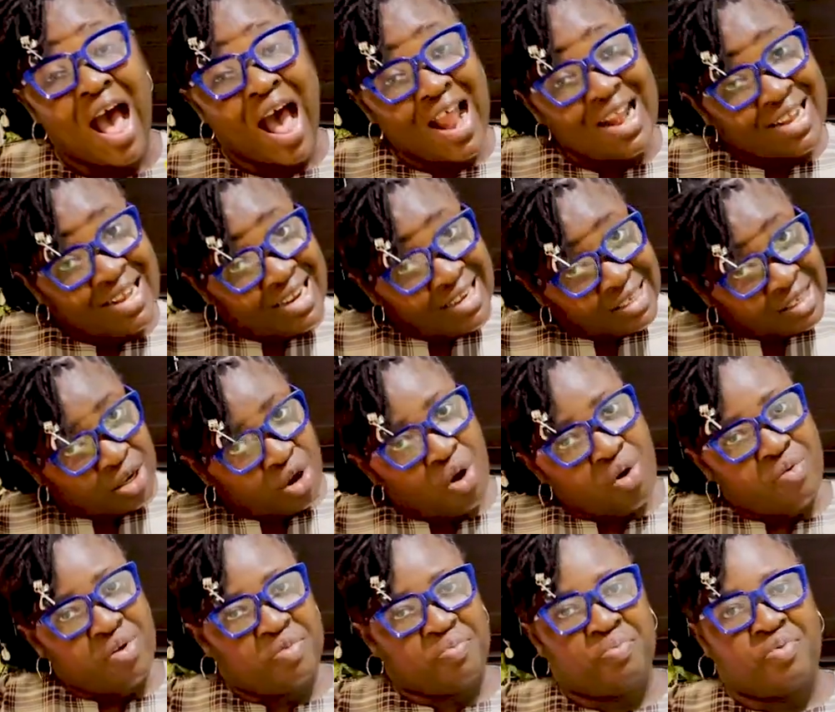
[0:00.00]
at this
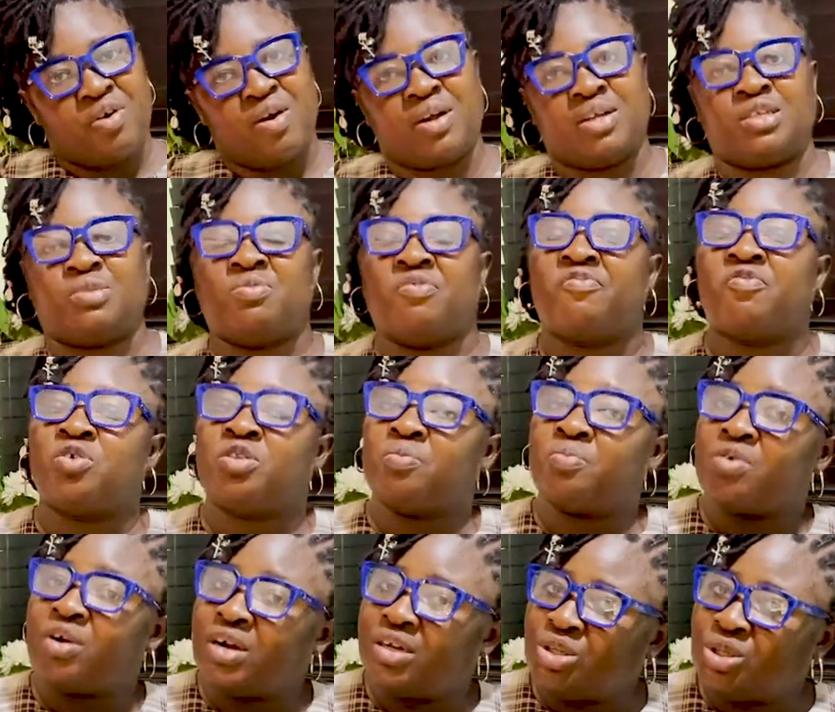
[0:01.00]
current price before the
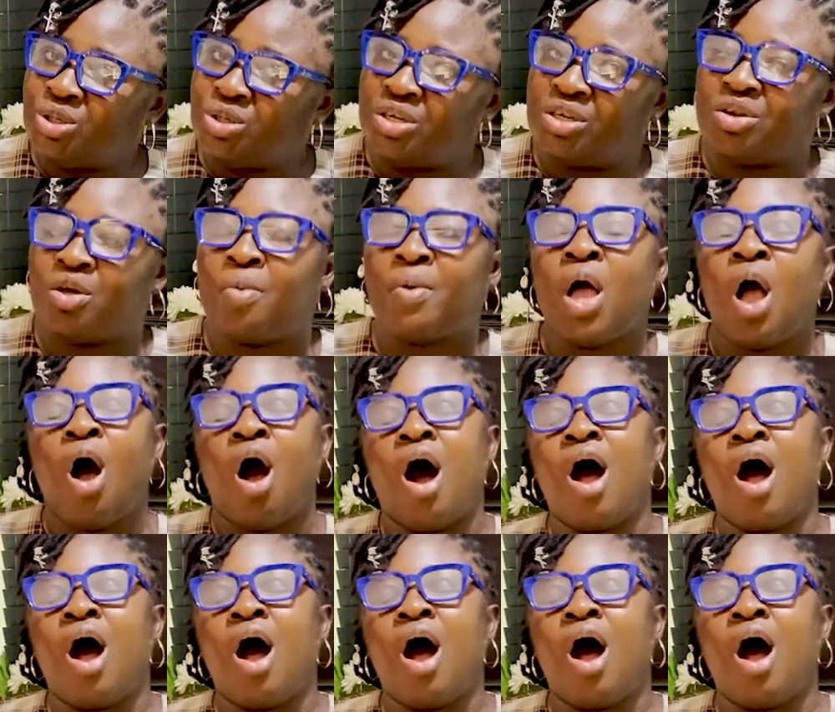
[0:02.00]
price shoot it up.